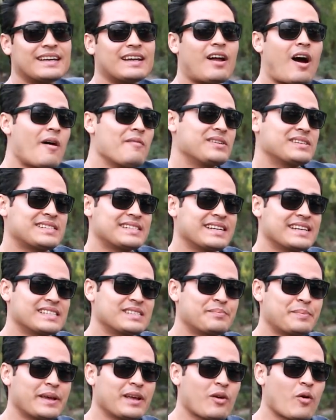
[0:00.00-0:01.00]
Obviously, it's
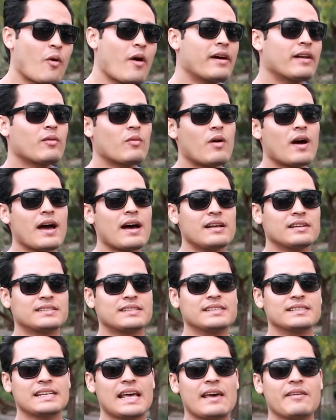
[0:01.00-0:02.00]
been quite a while
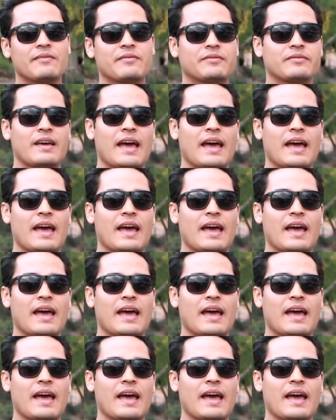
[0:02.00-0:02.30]
since I've